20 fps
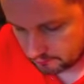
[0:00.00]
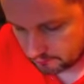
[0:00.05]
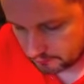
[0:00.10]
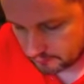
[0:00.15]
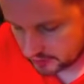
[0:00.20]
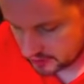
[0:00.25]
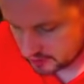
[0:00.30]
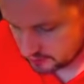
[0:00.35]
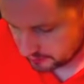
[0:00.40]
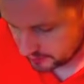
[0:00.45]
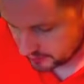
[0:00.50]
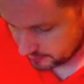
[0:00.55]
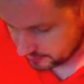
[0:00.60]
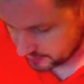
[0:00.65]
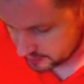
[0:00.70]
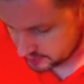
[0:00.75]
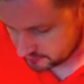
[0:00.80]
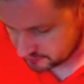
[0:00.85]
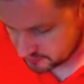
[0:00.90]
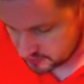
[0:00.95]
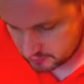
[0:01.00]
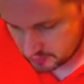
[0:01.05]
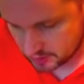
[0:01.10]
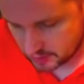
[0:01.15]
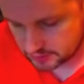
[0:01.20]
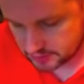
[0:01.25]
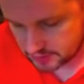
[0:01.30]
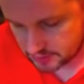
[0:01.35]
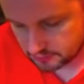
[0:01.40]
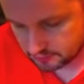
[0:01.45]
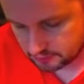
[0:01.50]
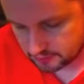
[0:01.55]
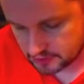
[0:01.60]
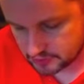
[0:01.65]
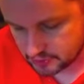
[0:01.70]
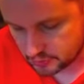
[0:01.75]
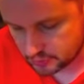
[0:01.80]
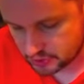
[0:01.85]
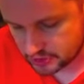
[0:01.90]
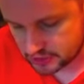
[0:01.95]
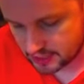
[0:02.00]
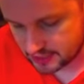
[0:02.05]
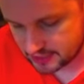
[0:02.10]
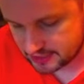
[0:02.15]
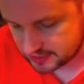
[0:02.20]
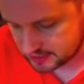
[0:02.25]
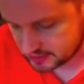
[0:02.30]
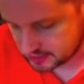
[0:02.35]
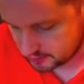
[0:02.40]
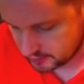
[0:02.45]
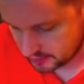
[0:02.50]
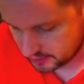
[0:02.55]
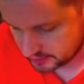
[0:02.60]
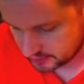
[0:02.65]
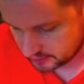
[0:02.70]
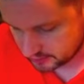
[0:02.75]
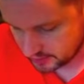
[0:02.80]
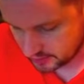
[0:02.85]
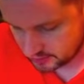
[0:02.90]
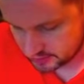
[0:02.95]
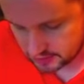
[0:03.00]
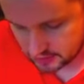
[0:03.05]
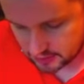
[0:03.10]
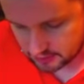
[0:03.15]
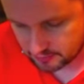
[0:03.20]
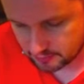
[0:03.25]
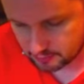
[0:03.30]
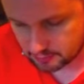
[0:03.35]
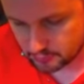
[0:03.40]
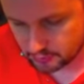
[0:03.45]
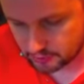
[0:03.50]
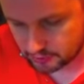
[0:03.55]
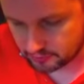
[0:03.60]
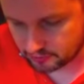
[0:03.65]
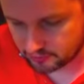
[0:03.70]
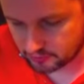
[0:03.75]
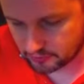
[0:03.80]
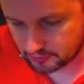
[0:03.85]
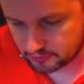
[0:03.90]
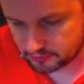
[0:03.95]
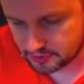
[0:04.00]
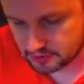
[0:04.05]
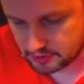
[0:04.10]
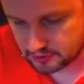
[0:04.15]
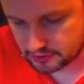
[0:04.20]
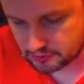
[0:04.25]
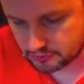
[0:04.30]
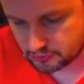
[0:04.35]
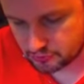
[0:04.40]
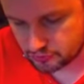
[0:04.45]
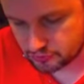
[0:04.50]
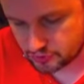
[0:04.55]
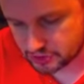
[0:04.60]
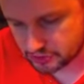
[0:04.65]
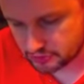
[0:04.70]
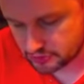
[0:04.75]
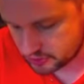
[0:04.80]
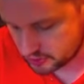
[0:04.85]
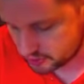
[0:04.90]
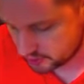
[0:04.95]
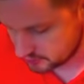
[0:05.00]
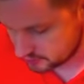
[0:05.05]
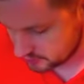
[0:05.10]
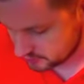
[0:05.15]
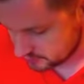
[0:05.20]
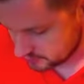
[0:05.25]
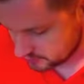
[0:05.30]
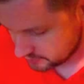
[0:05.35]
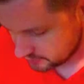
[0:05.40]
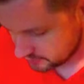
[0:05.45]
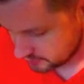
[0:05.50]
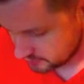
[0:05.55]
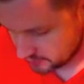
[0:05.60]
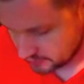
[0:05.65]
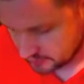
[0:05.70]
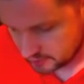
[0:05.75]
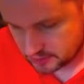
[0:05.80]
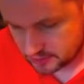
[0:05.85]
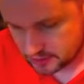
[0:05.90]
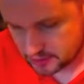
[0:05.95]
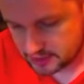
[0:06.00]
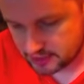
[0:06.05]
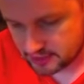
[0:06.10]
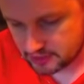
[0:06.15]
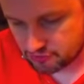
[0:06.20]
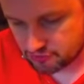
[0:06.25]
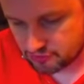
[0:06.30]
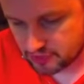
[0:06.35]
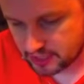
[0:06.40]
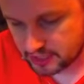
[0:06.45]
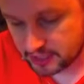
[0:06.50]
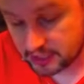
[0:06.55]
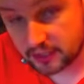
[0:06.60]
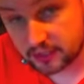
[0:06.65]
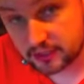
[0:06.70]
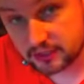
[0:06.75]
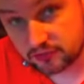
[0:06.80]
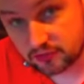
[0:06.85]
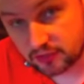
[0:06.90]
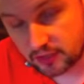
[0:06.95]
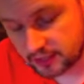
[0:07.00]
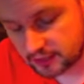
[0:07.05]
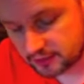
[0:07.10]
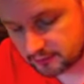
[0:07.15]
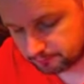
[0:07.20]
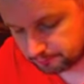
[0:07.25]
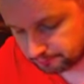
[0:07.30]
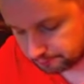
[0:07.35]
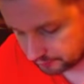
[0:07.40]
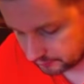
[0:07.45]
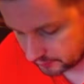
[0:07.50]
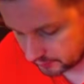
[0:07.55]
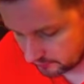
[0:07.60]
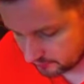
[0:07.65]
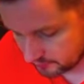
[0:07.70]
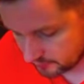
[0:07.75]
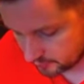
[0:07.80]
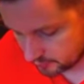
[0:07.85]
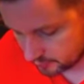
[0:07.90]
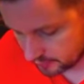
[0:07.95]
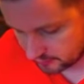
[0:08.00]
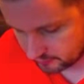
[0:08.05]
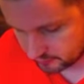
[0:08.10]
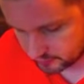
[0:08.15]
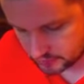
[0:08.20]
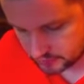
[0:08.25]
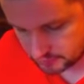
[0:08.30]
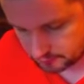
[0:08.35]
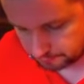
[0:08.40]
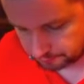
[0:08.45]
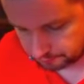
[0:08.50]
Nice big bits of tomato. That's called slicing tomato. Can't say I've ever bought it before. It was only because it was reduced. Turns out it's really nice fried. Lovely with breakfast.